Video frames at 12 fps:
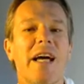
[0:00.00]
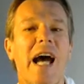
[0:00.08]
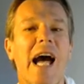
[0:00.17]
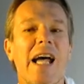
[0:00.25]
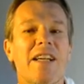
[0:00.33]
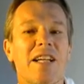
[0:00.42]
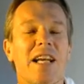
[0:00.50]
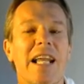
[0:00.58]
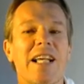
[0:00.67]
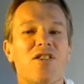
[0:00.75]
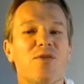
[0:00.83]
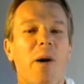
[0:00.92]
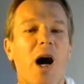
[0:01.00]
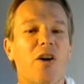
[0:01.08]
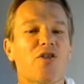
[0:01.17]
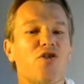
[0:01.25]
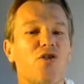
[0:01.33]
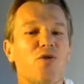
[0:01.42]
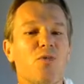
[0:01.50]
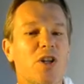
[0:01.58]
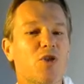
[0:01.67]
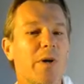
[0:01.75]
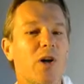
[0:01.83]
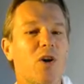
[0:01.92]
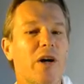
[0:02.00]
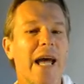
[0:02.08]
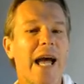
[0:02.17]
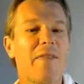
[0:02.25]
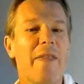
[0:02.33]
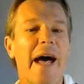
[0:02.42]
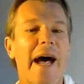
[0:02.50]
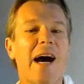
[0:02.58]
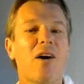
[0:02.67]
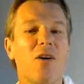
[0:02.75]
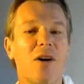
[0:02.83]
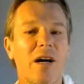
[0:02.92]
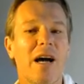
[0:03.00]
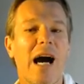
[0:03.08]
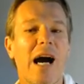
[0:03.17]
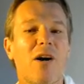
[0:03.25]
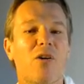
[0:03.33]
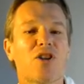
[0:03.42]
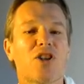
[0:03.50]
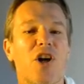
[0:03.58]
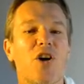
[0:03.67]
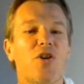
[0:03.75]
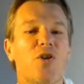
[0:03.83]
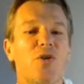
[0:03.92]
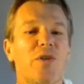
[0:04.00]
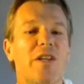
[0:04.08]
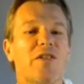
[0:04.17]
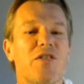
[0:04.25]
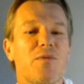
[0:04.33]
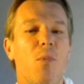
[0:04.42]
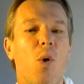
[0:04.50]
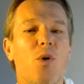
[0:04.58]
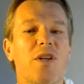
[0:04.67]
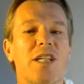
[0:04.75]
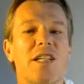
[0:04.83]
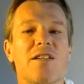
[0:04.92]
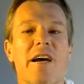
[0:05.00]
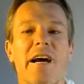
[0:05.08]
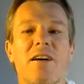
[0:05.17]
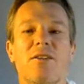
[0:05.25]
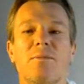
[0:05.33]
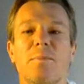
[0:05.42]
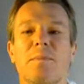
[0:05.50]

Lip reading: And in Linkers Part 2, which we'll look at now, I'll show you this in more detail.